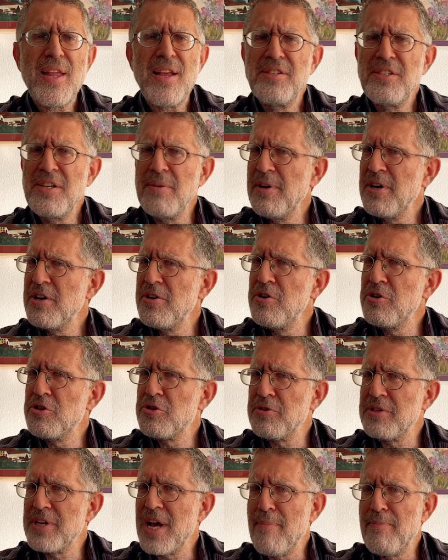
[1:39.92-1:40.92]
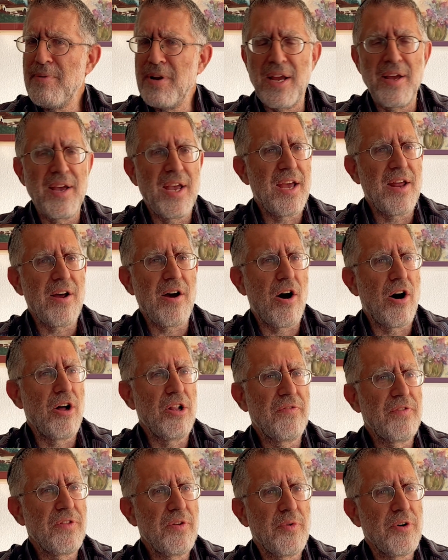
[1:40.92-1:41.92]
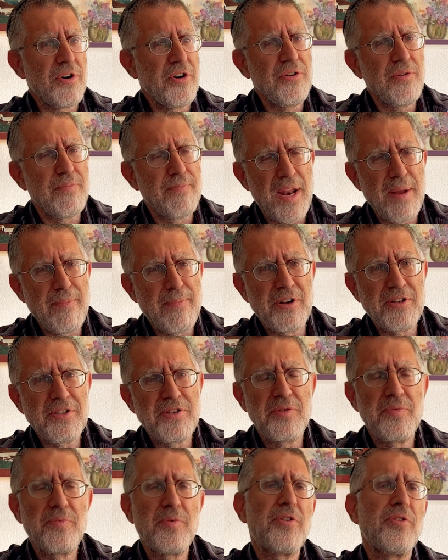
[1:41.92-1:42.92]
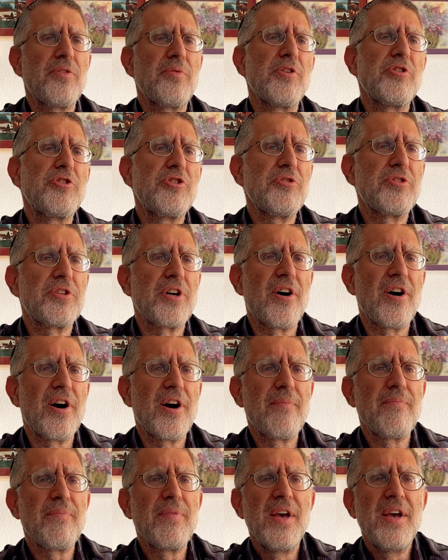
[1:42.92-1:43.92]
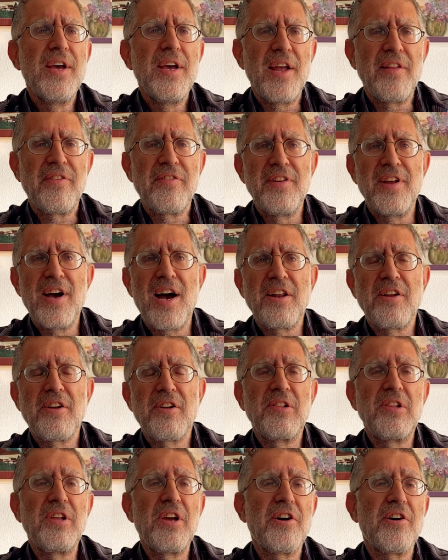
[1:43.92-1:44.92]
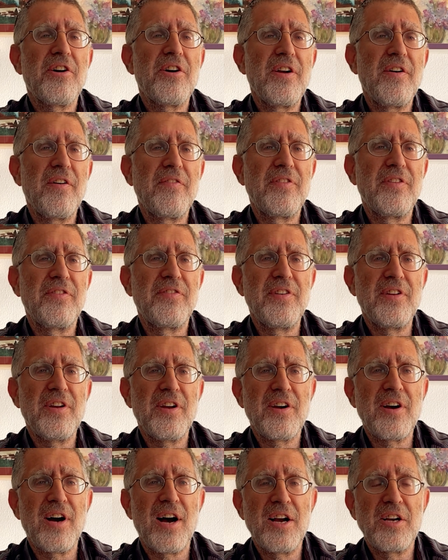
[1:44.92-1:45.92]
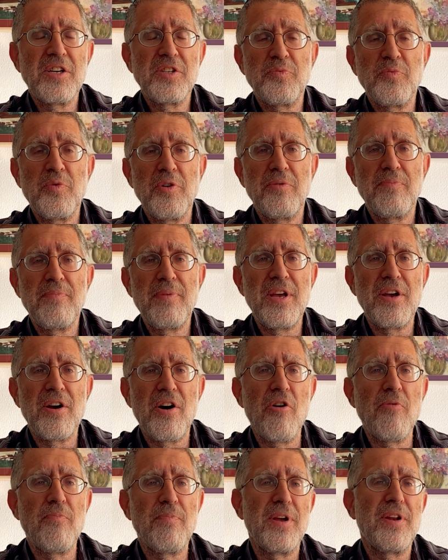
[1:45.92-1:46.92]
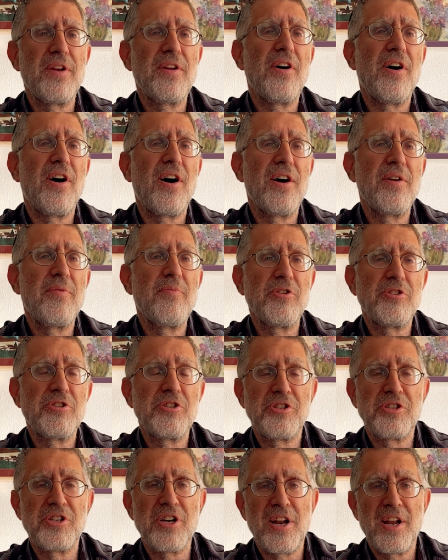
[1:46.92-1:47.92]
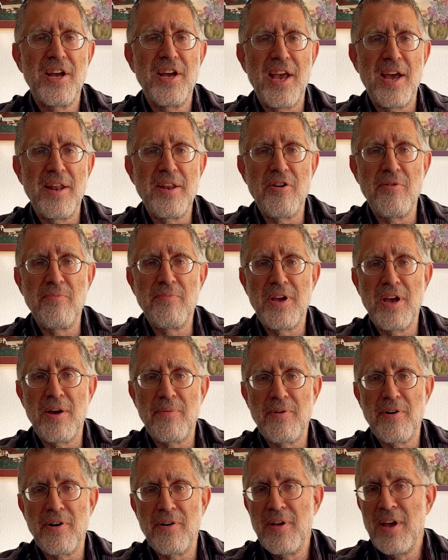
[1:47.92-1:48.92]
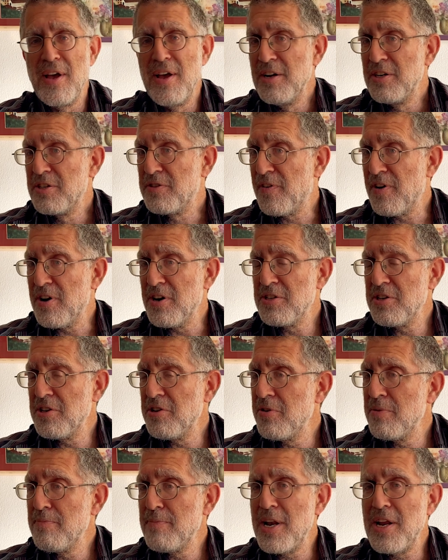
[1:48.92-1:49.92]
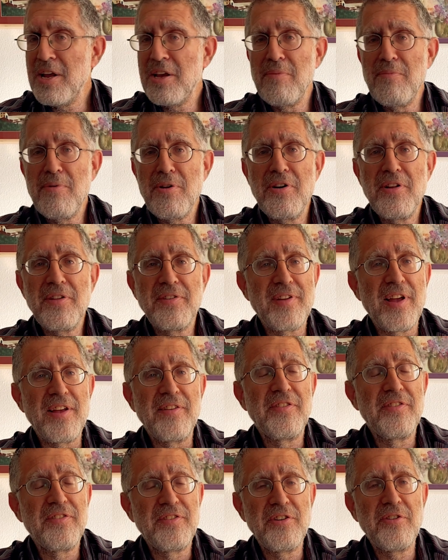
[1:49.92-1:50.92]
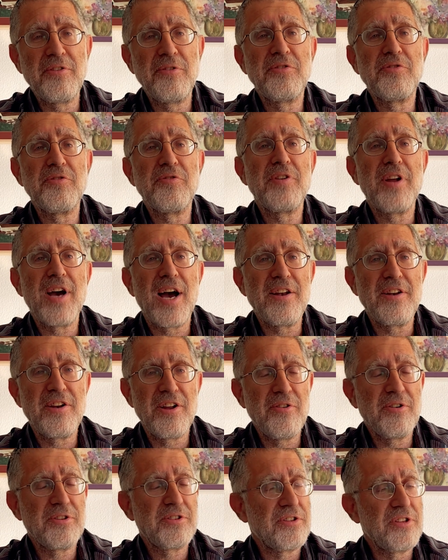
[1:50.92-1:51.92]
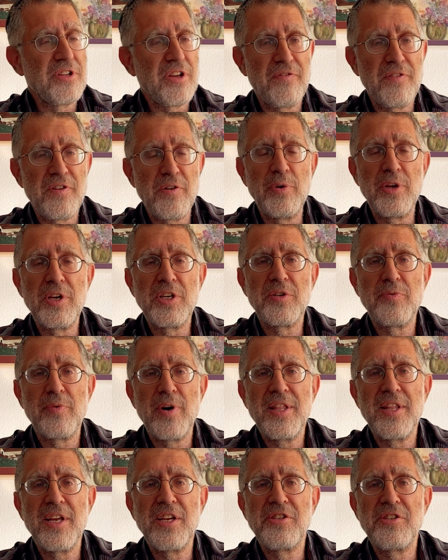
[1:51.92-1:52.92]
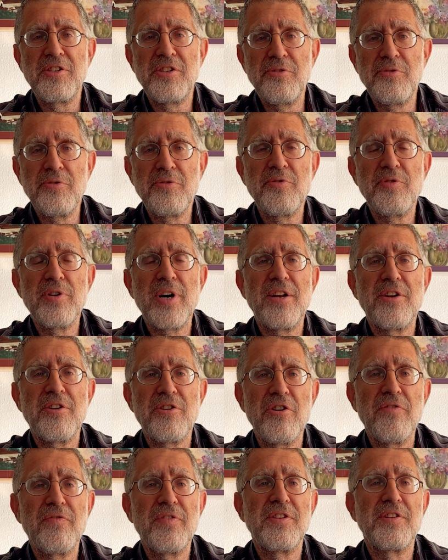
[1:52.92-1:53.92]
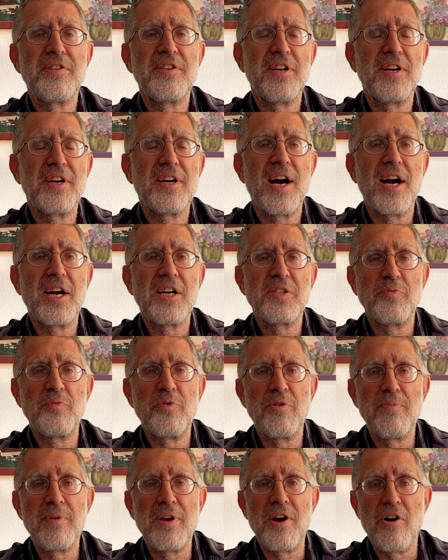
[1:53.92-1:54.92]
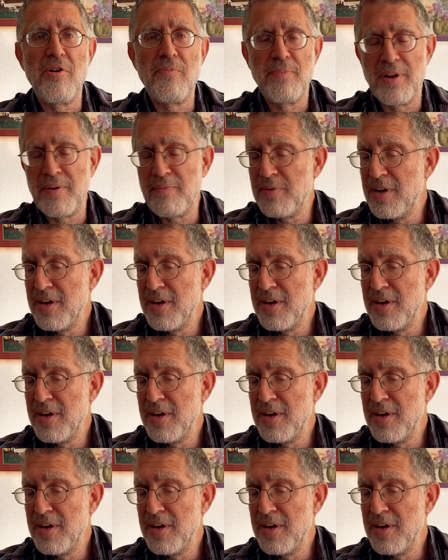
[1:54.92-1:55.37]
something unusual is happening. All over the world, in many parts of the world where Jews are, it's not clear if the synagogues will be open on Rosh Hashanah and Yom Kippur. As far as I know, in many communities, they still do not know. It's only a few weeks away. They still do not know if the synagogues will be open.